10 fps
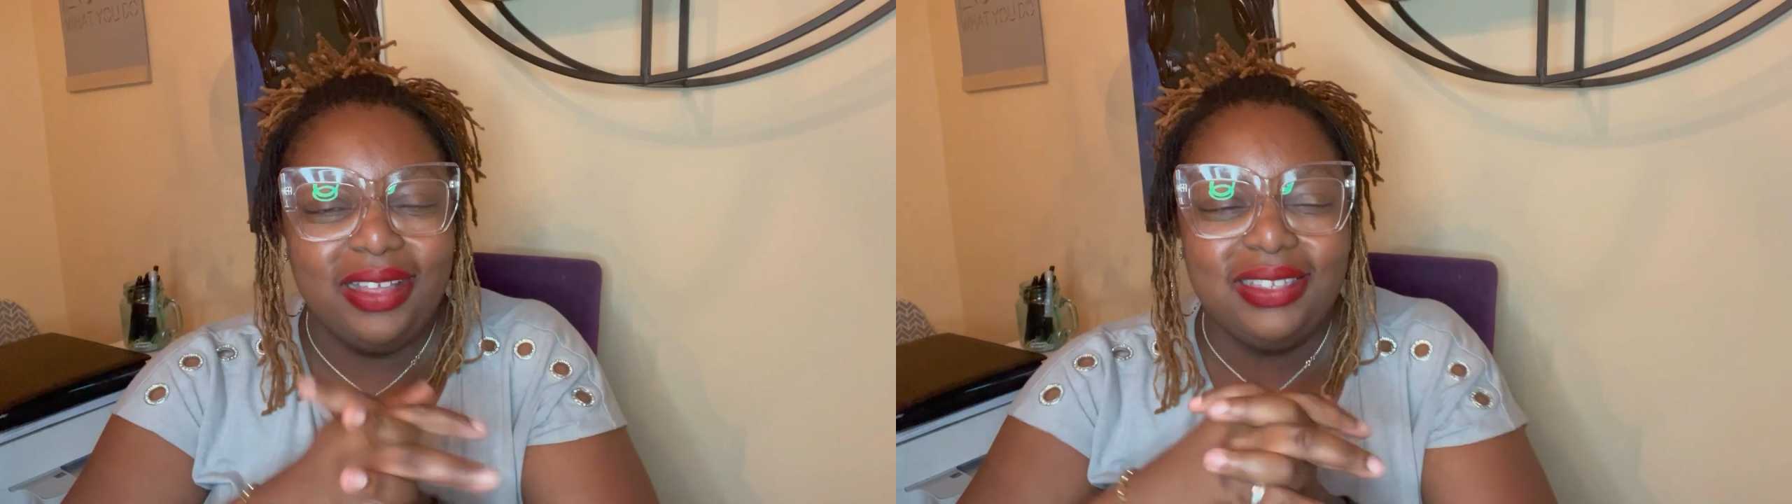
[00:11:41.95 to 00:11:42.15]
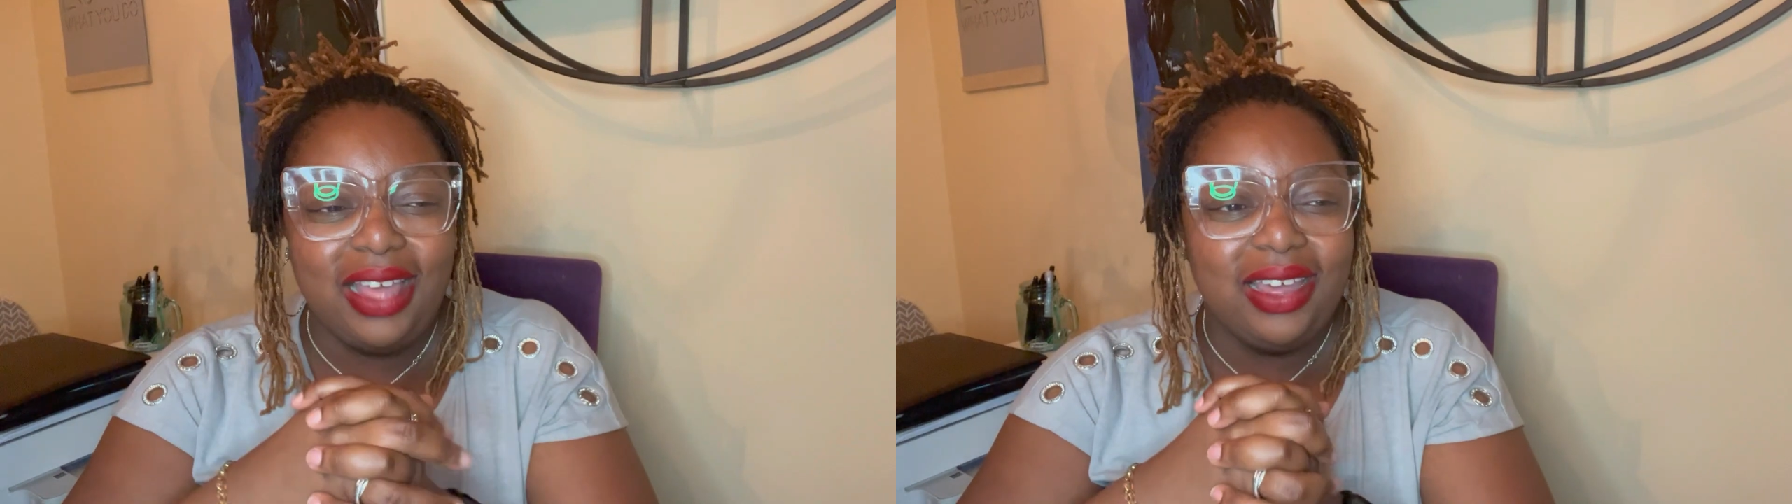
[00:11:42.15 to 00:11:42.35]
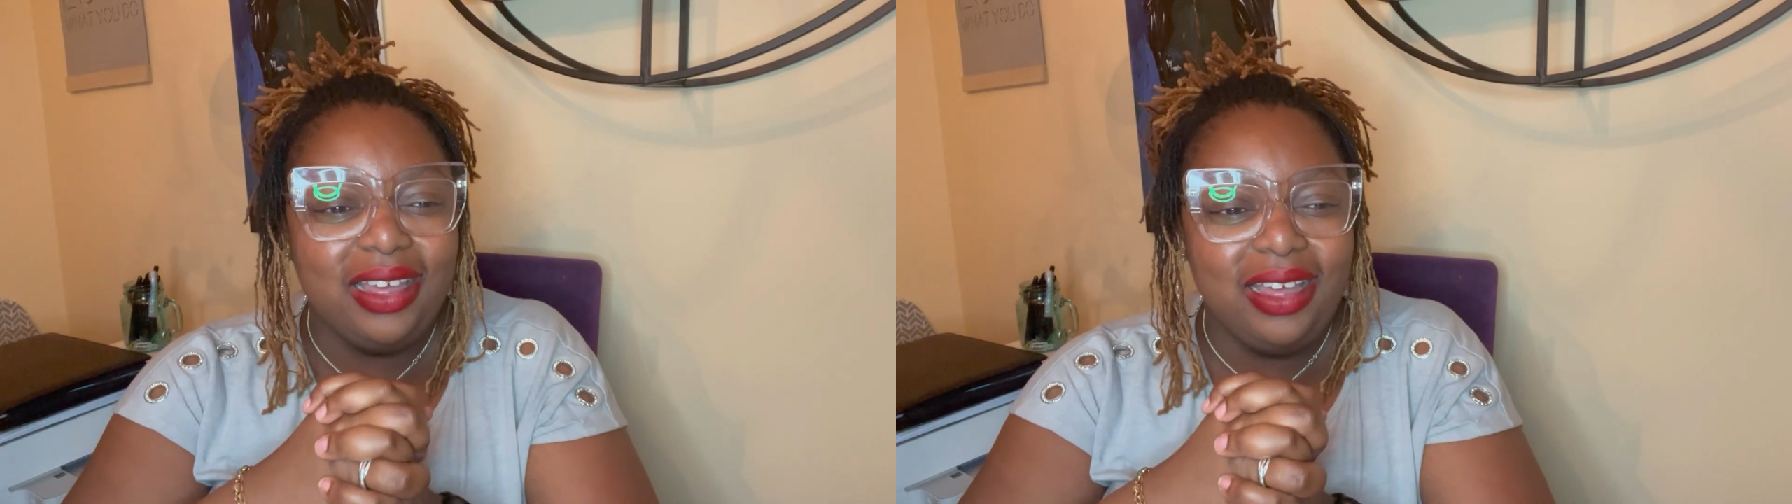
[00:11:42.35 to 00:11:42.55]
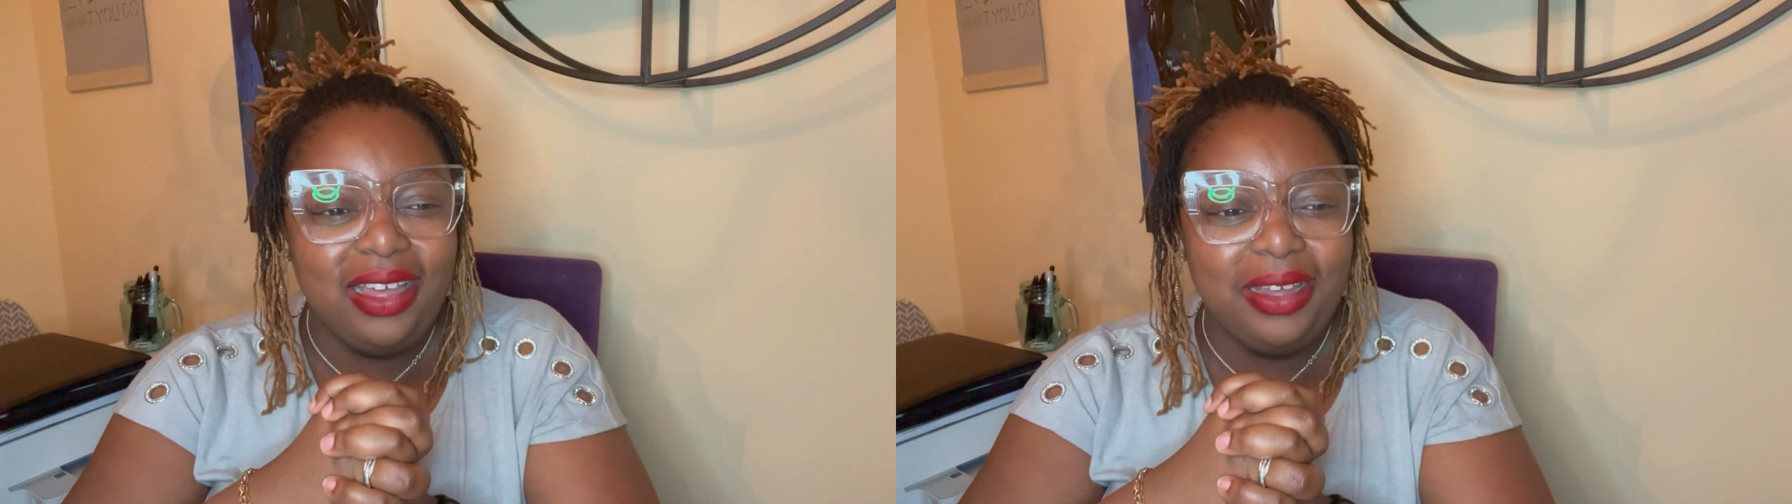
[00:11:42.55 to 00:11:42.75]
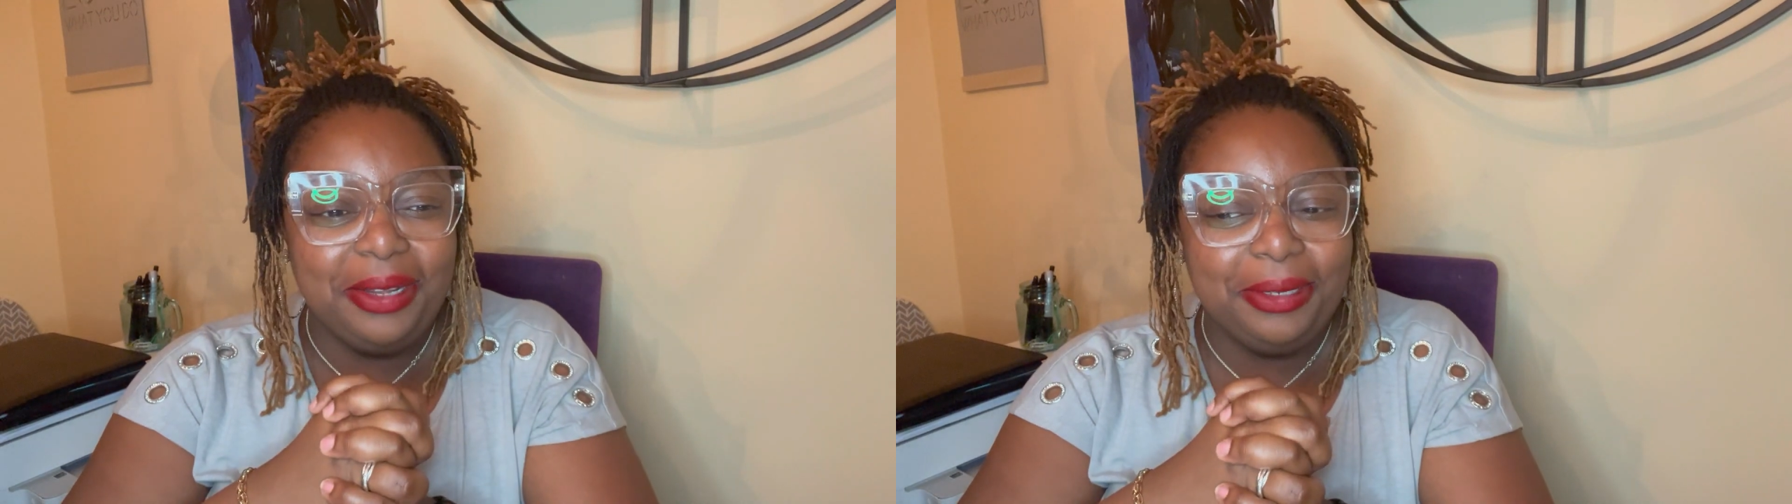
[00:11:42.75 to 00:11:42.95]
It's like
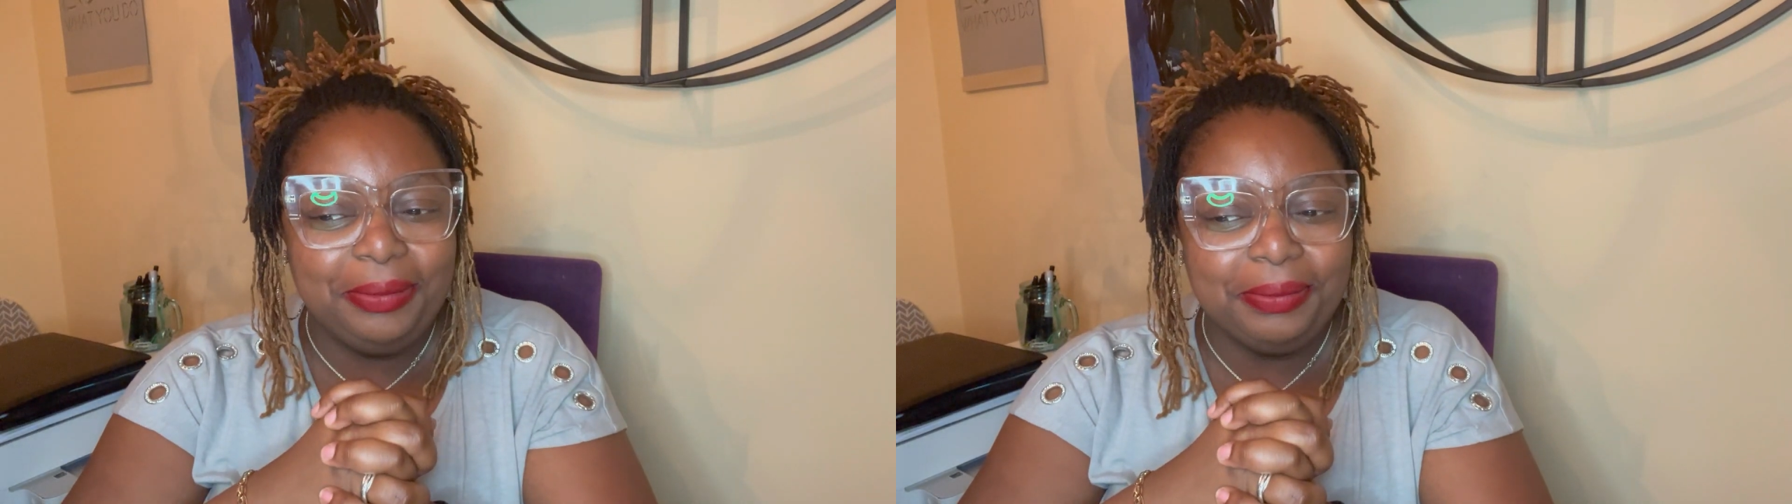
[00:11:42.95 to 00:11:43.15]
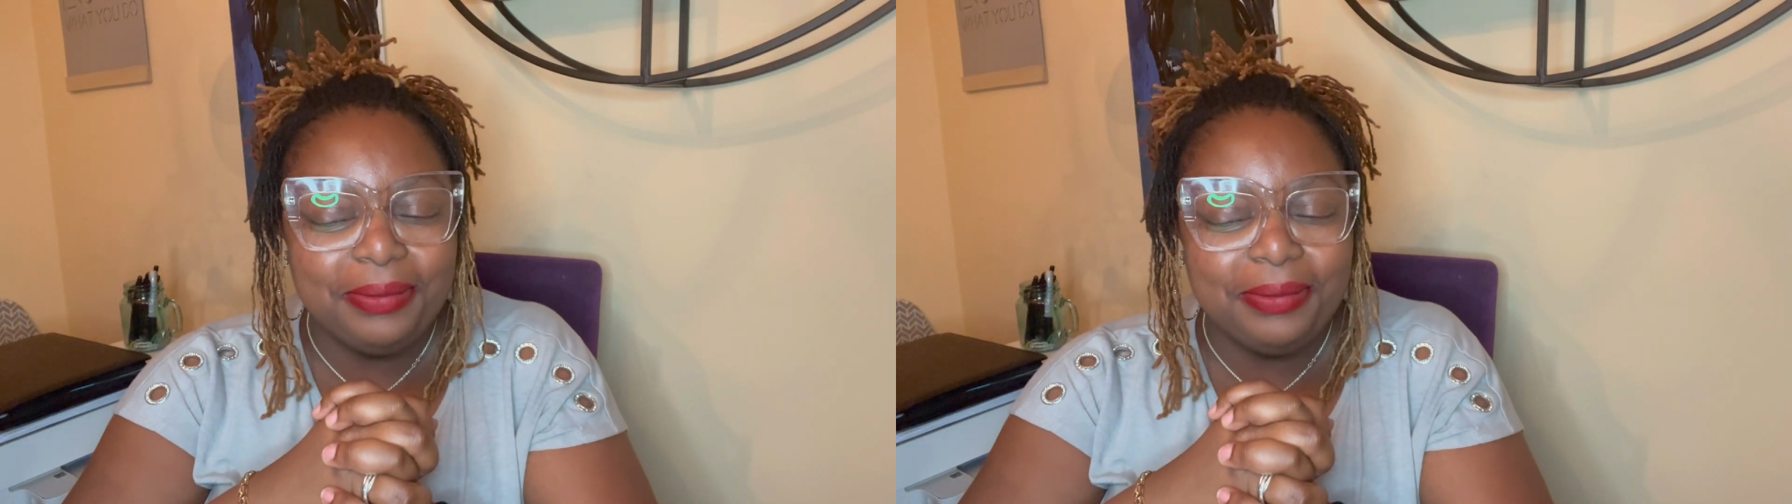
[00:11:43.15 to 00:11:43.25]
a